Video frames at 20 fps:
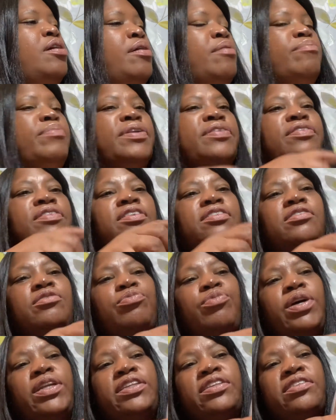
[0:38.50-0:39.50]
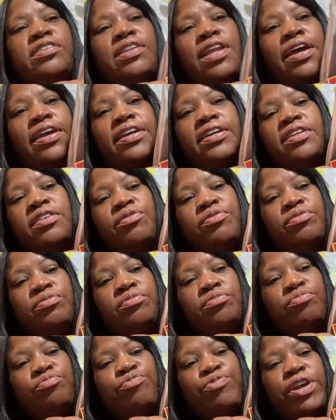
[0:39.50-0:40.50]
But this one is like in a
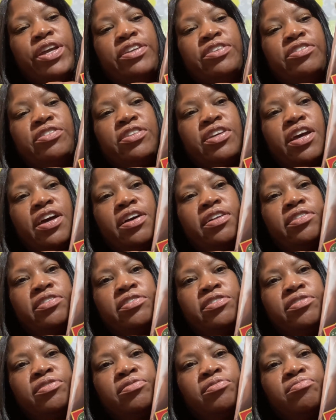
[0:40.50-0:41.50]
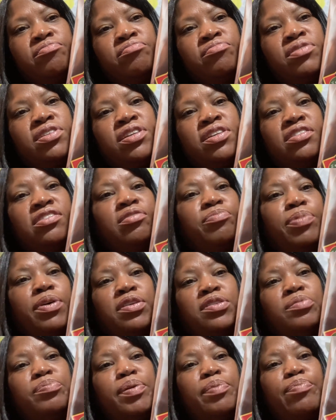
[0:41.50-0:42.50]
reddish color. It's
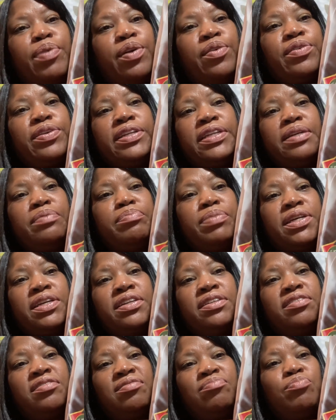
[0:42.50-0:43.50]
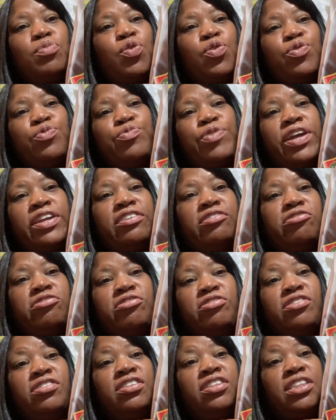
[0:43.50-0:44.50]
supposed to be burgundy, but it's more reddish
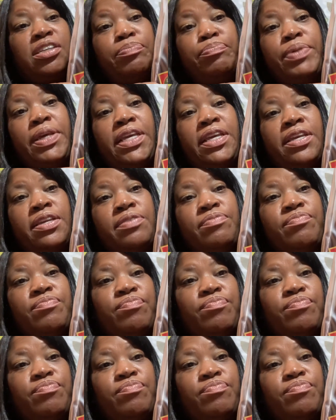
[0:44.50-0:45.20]
to me.